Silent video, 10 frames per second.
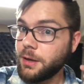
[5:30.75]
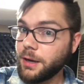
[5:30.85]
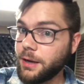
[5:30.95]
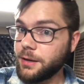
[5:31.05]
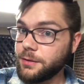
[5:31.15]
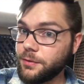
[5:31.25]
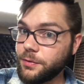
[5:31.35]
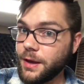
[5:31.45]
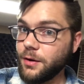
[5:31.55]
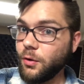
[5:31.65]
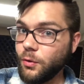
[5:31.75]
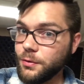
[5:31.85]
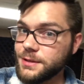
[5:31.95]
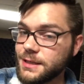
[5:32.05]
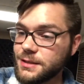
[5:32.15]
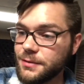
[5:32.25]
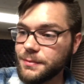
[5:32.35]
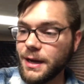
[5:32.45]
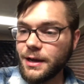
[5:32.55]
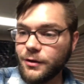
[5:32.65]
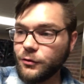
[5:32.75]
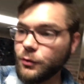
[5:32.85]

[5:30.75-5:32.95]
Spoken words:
and that whole system kind of